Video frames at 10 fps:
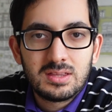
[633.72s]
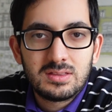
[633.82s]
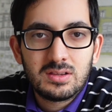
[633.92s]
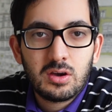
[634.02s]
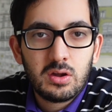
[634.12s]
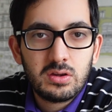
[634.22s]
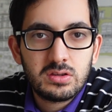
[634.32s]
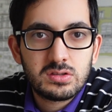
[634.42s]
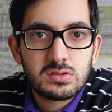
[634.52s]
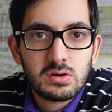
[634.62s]
The code in
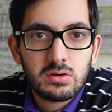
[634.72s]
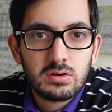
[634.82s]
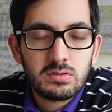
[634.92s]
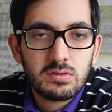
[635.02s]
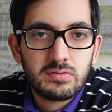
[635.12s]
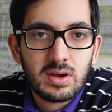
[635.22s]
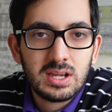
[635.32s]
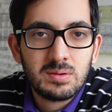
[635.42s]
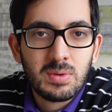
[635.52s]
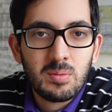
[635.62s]
the tutorial, you'll find
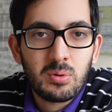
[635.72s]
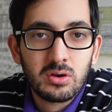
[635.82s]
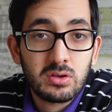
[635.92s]
it in my blog.